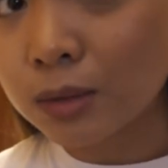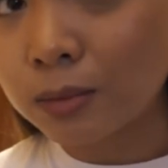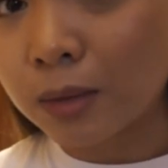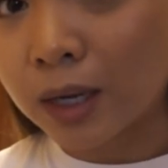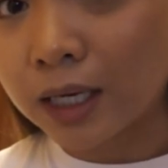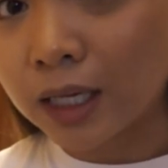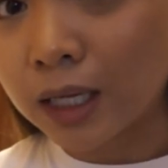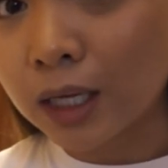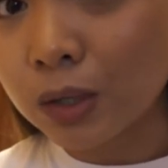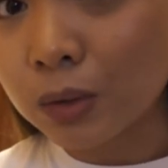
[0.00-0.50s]
you
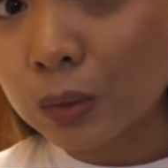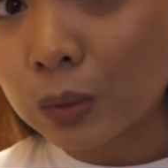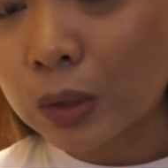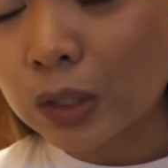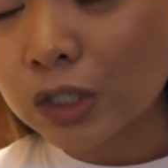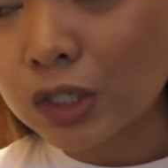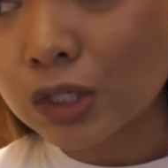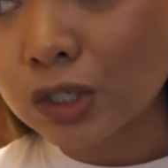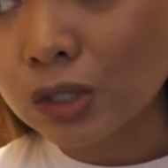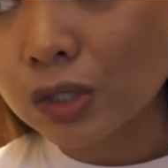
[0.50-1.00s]
money,
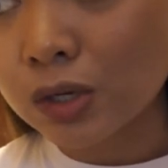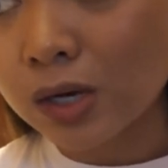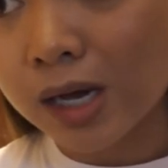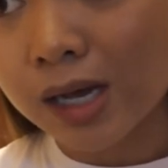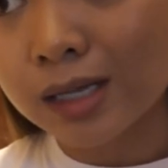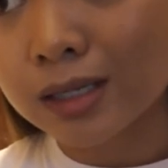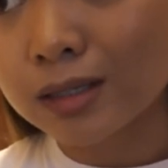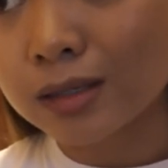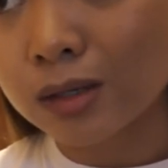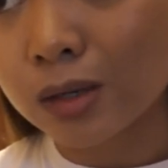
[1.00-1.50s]
which you
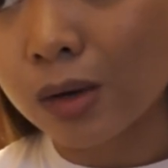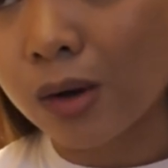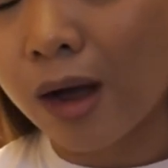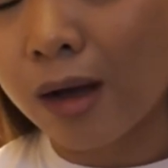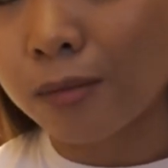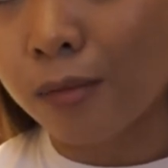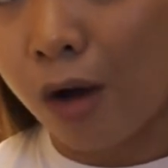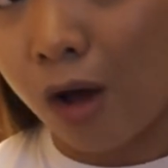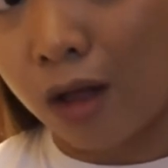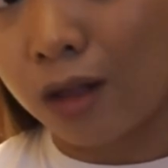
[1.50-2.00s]
guys know
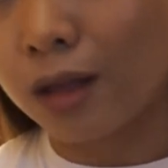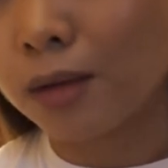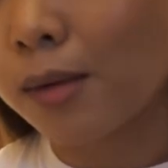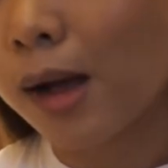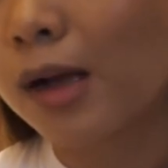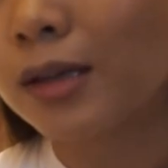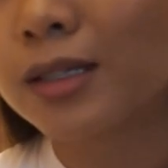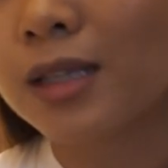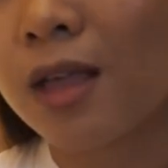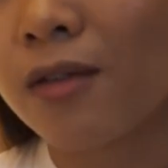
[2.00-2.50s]
I'm all
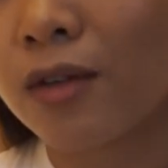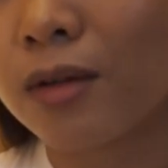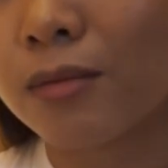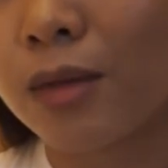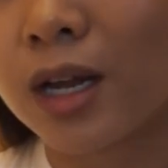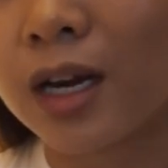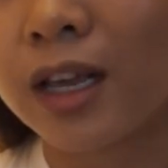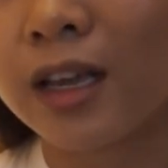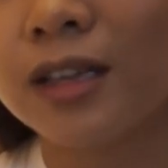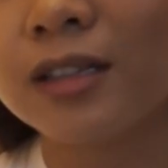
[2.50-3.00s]
about saving
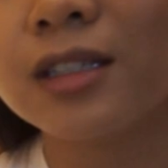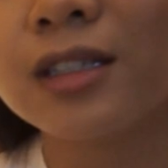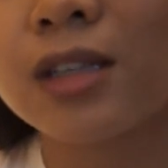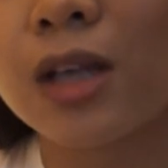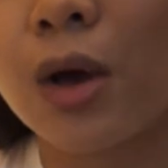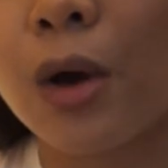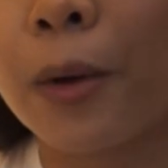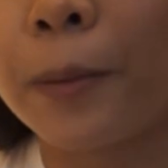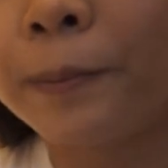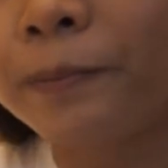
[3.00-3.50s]
money,
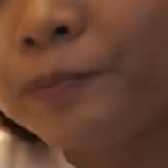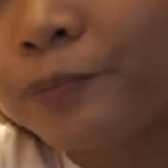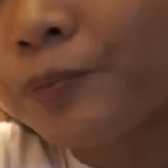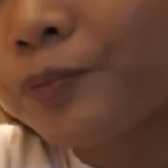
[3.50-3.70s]
so